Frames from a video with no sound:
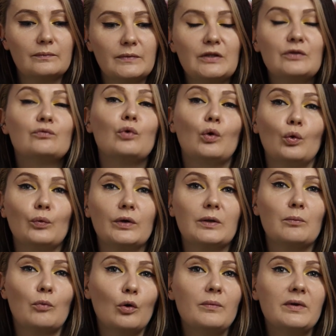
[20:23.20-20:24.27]

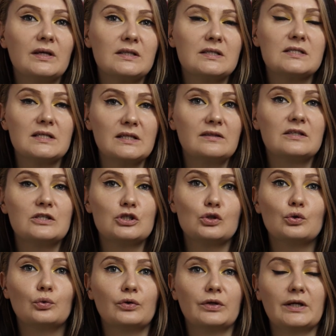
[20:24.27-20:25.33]
involving moments in the
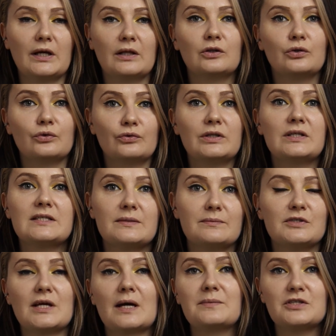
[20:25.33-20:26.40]
story, and you really
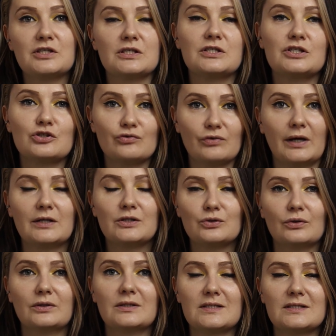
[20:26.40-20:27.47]
sometimes just try
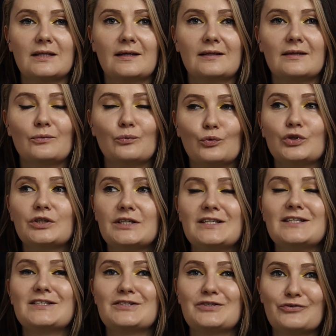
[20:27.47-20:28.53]
to understand what
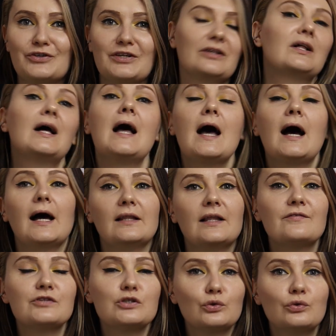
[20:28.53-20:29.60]
is the real. I
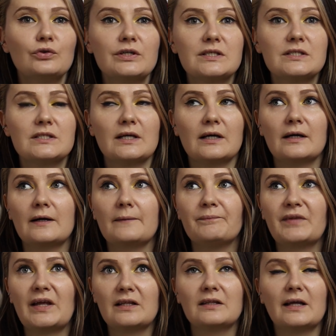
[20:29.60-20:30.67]
love stories,
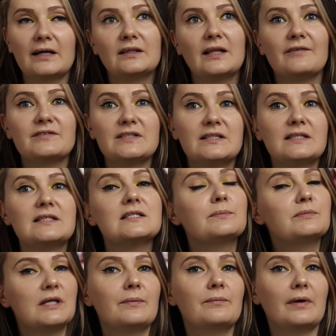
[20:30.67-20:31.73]
and I love that in
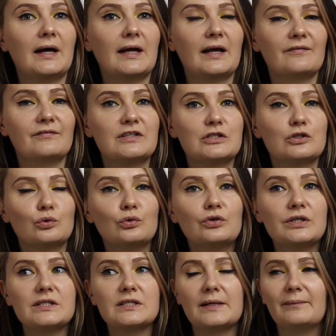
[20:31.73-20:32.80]
September I have the
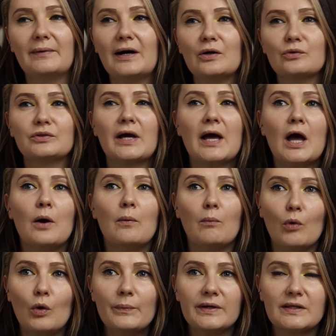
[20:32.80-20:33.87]
stories about
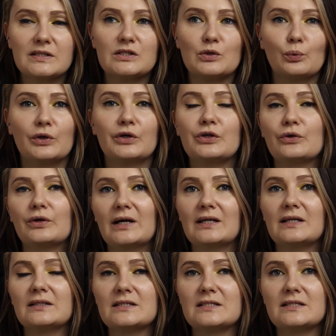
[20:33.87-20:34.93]
moments where you
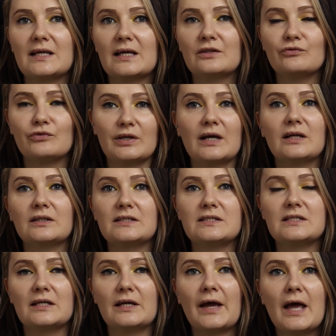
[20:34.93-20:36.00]
can understand
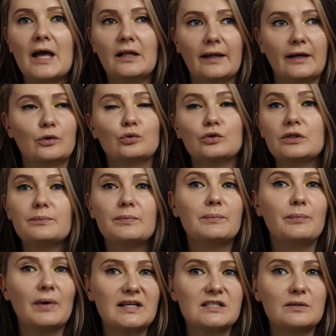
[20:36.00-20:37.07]
reality, like could it be
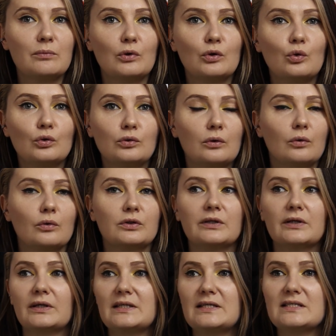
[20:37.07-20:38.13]
possible or not,
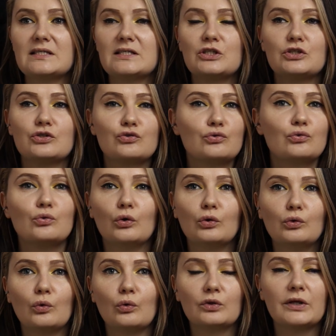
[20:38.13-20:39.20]
is it true or
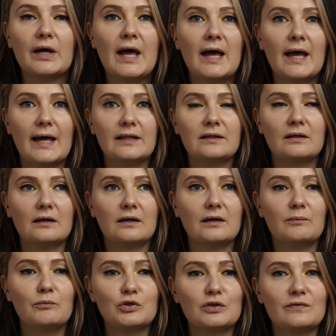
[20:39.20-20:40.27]
not, and
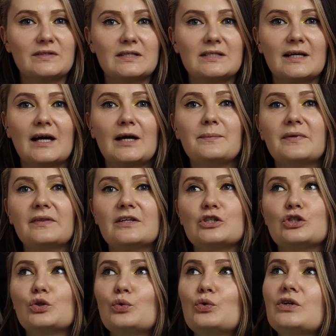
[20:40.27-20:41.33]
most of the time the
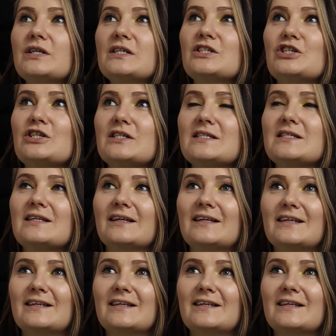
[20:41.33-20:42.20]
stories just